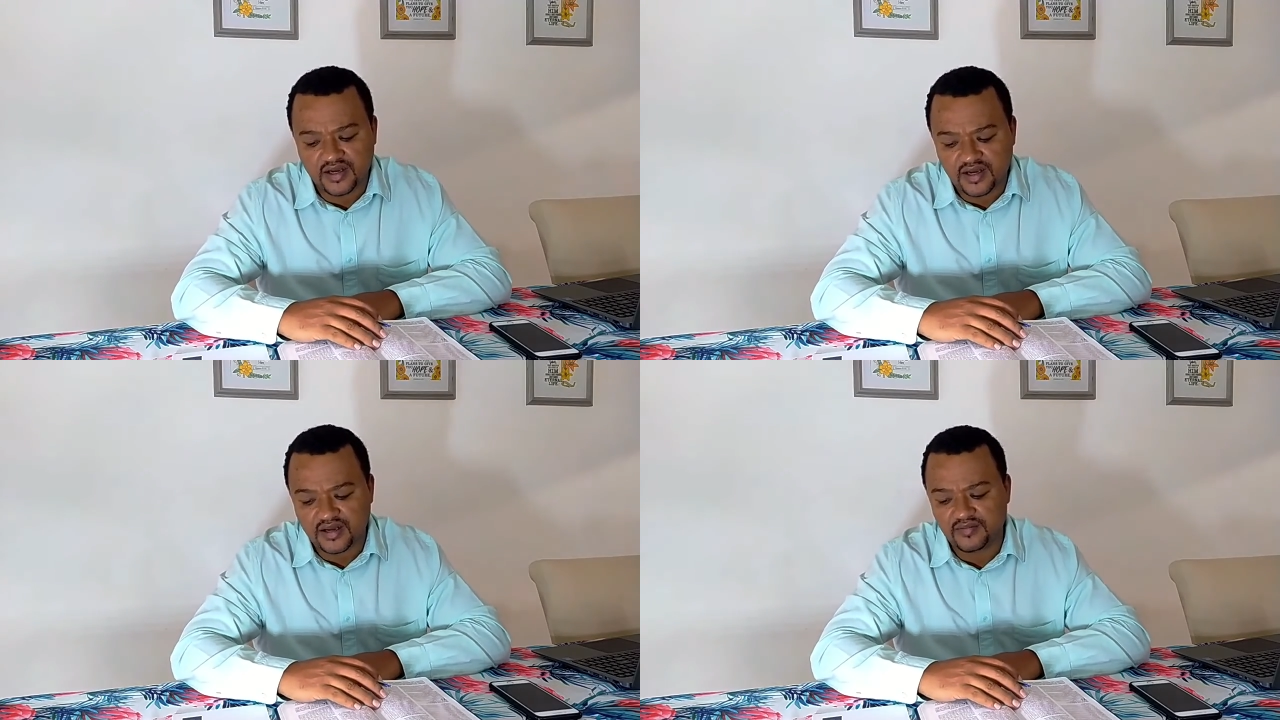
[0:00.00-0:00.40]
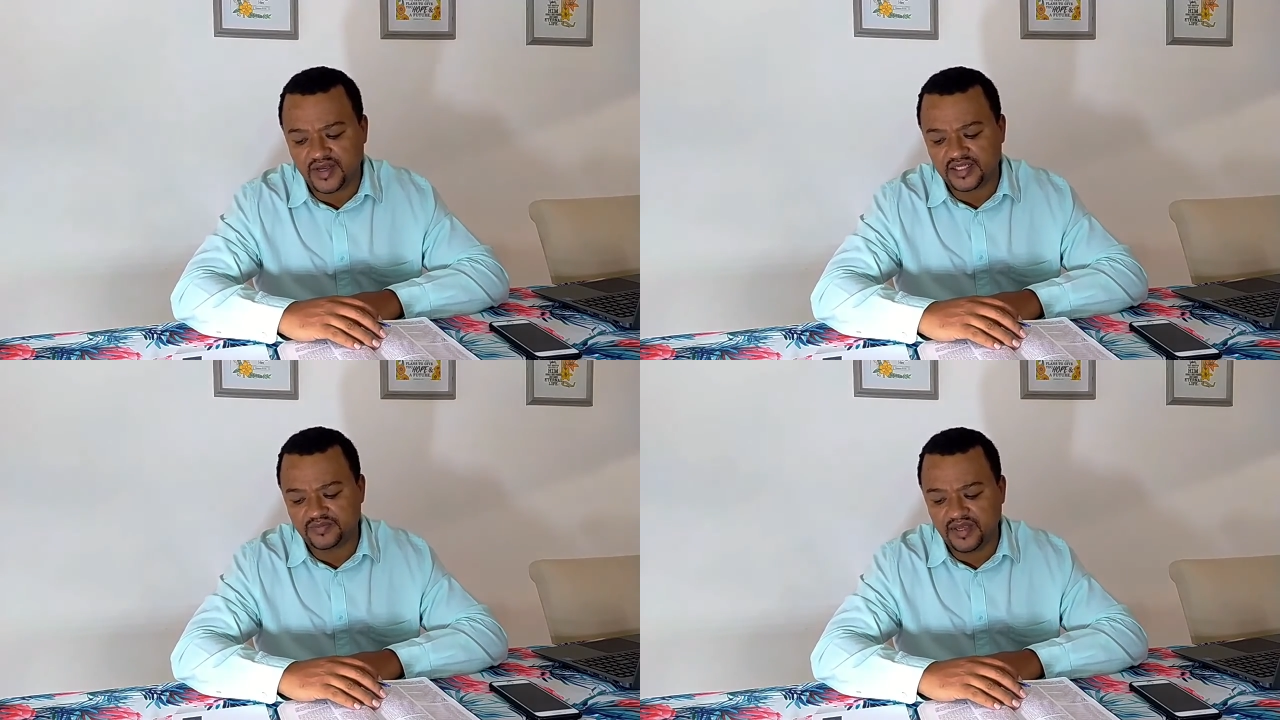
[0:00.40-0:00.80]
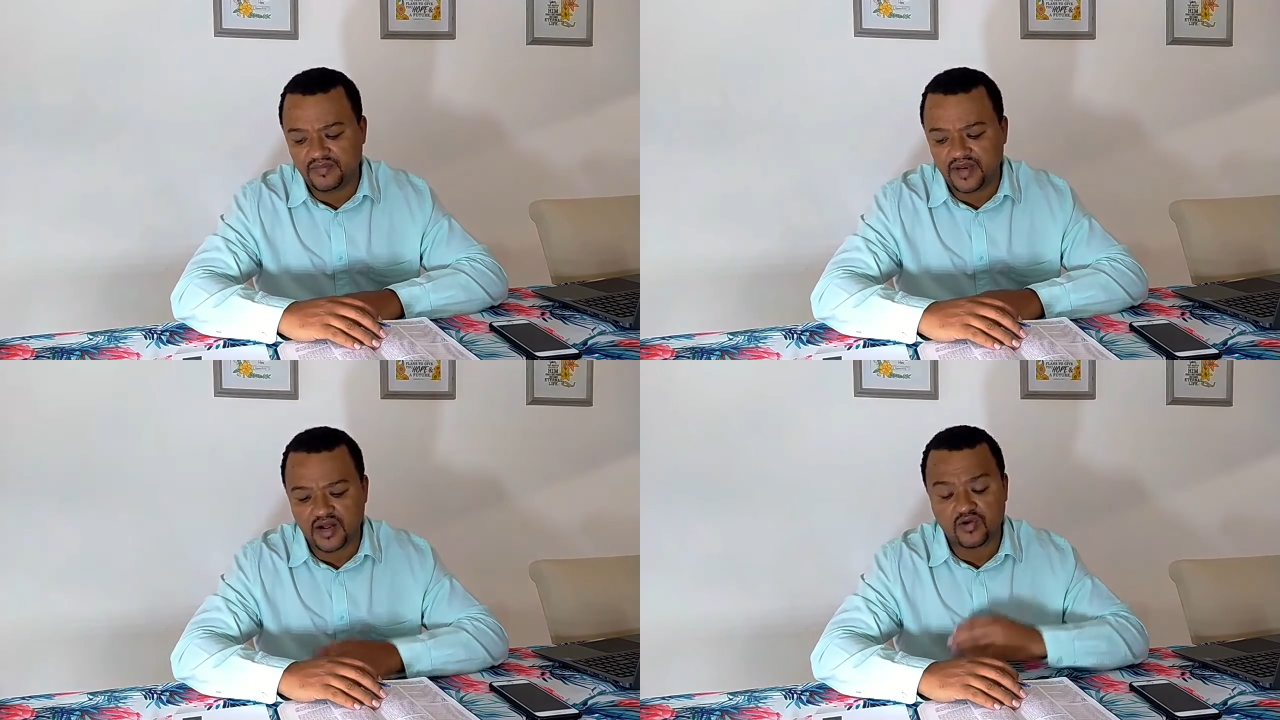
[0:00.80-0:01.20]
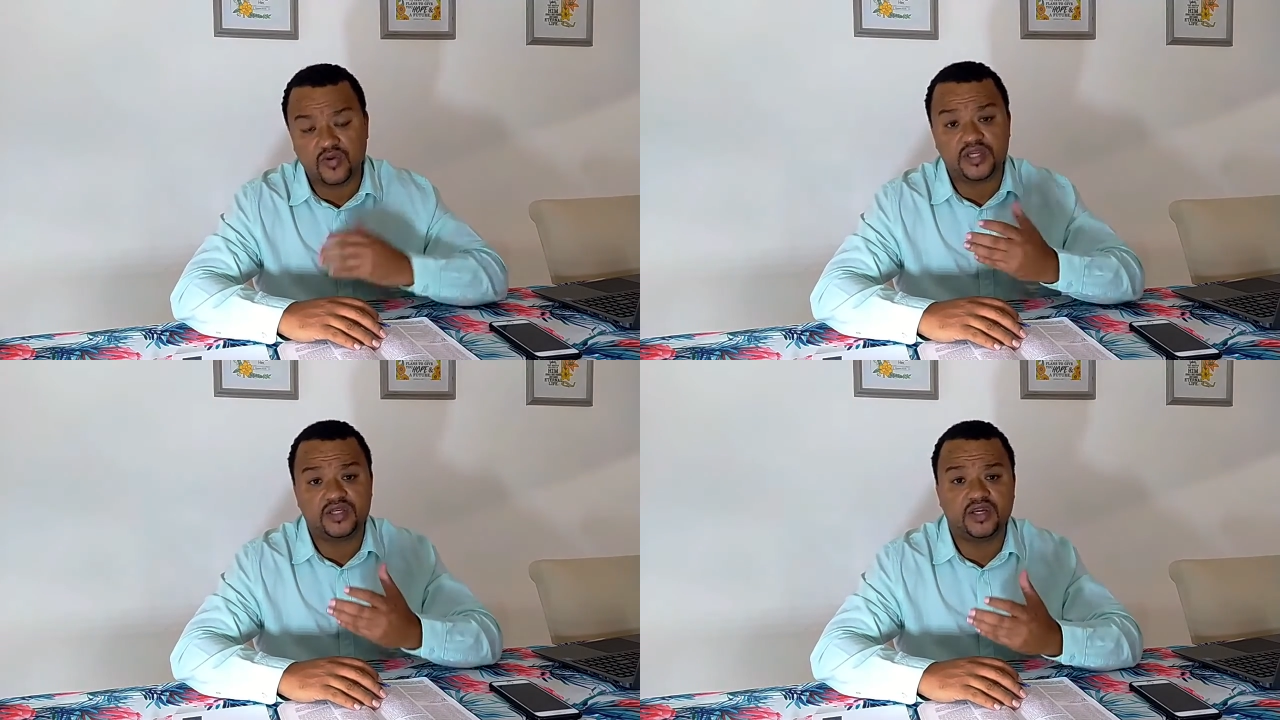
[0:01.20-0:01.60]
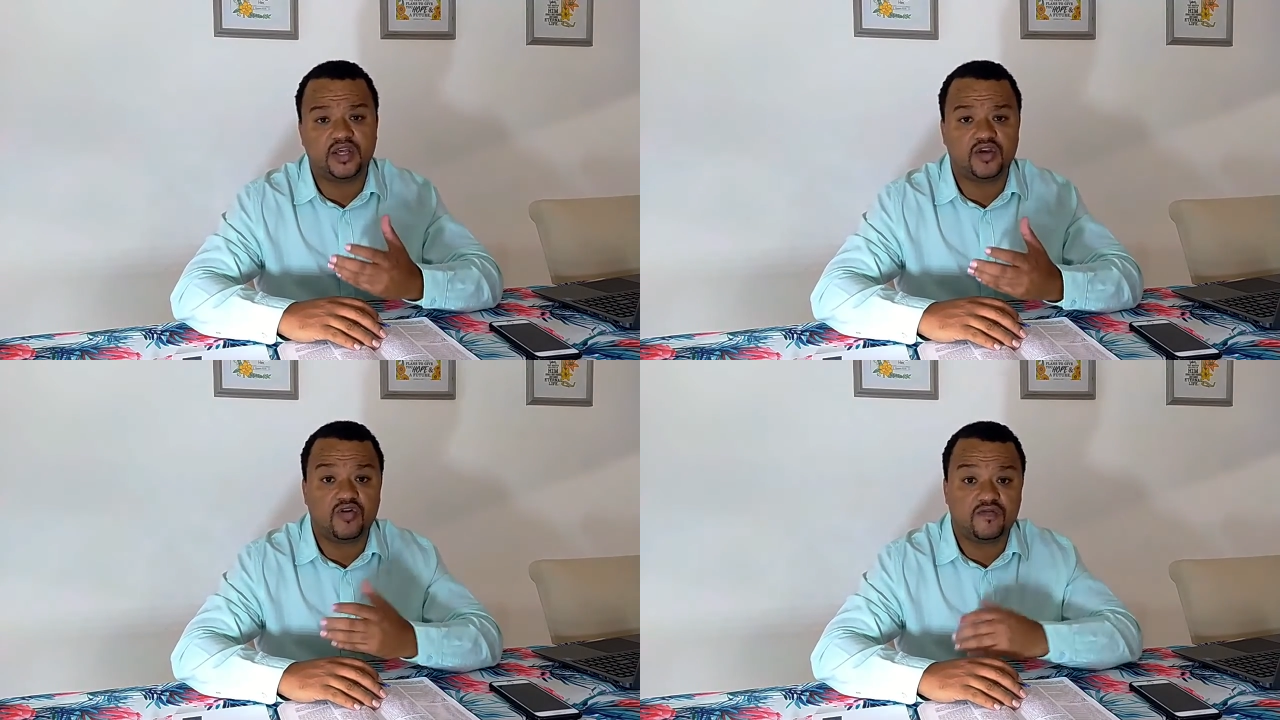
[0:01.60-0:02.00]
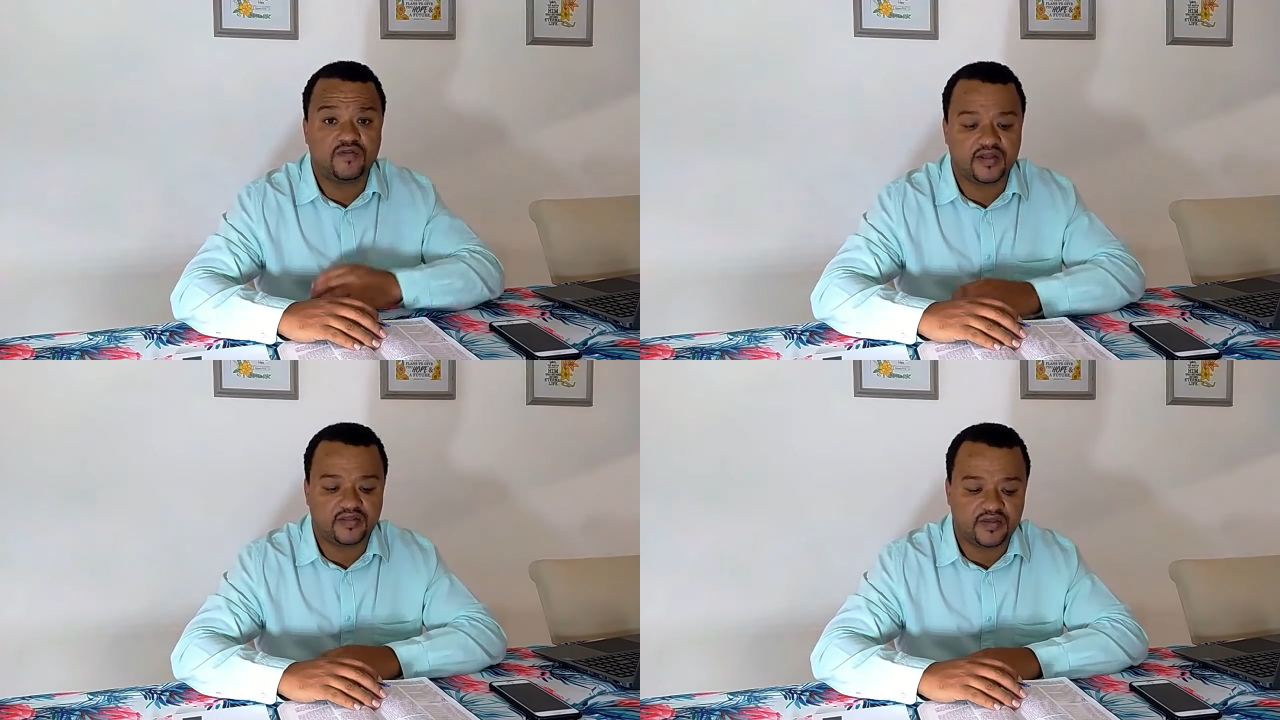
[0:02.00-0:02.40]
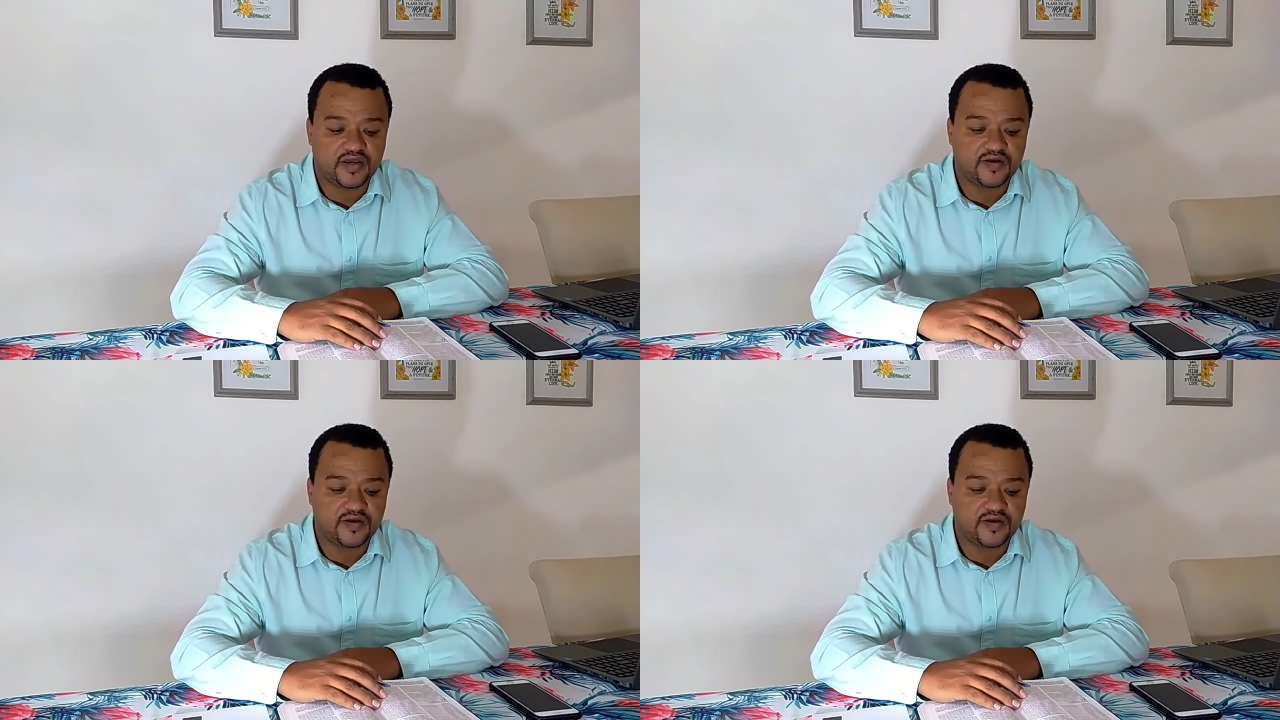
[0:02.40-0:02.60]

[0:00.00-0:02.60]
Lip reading: as people are questioning your faith.